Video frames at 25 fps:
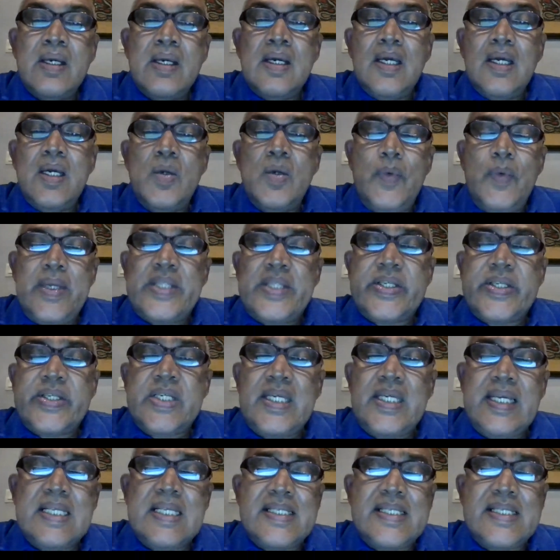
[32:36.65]
which
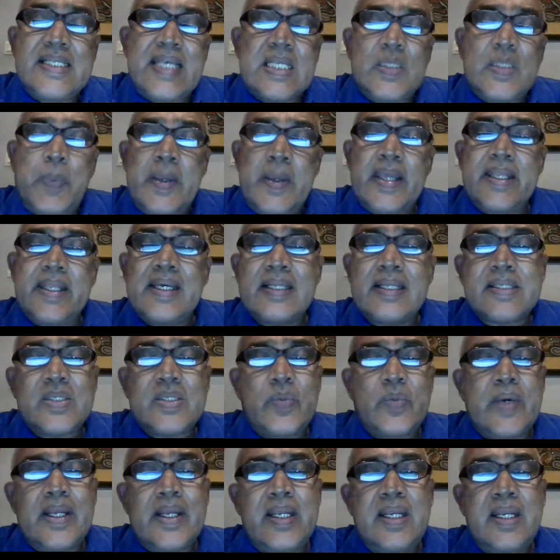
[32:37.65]
is experienced
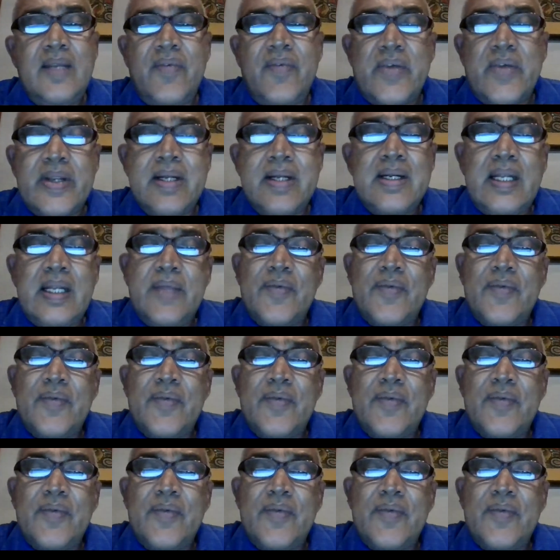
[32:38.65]
very differently